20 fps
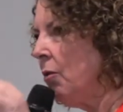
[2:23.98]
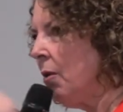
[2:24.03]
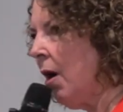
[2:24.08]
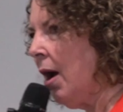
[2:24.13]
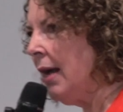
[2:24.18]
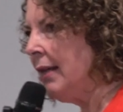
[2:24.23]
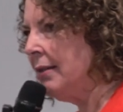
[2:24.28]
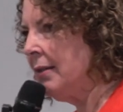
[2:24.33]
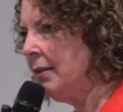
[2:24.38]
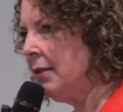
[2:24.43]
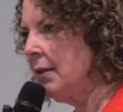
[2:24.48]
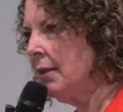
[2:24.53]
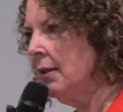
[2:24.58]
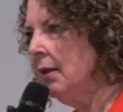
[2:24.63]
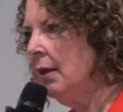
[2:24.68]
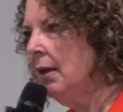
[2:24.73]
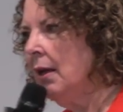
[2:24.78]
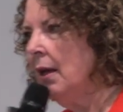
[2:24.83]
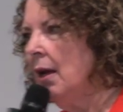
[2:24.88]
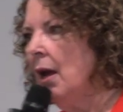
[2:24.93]
Christ
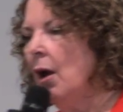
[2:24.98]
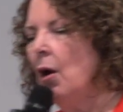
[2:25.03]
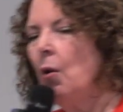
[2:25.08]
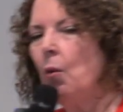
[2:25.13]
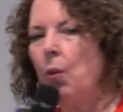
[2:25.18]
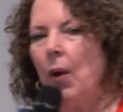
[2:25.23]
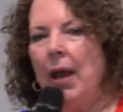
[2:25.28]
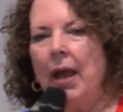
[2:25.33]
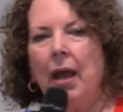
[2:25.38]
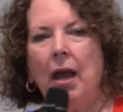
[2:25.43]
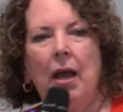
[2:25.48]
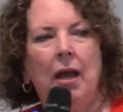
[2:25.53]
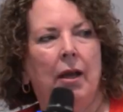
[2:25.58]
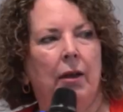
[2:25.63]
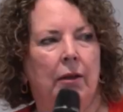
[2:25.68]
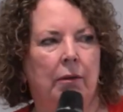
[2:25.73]
where